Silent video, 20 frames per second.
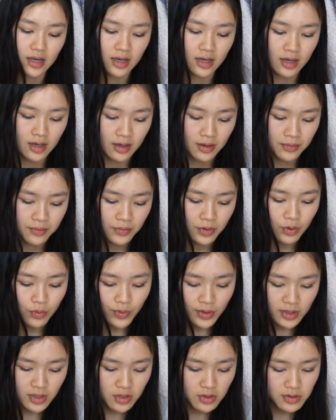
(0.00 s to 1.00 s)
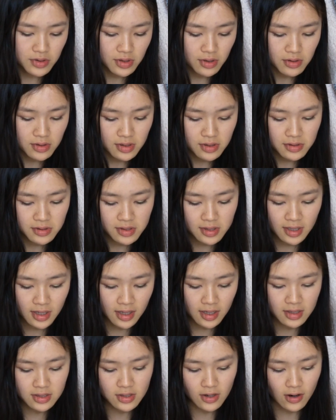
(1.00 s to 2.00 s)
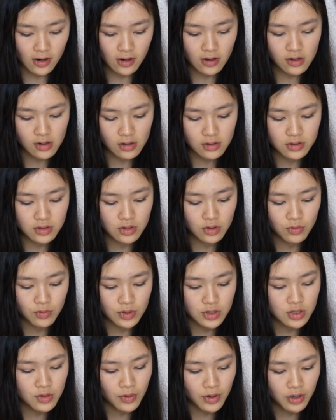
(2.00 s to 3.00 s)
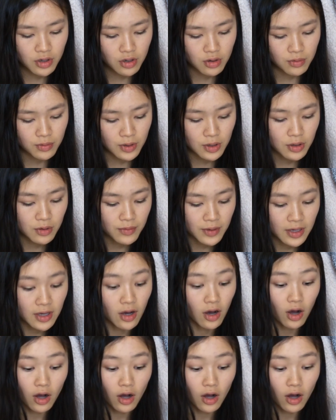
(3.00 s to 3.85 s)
When did you start seriously getting into art? Also, what do you want your career to be?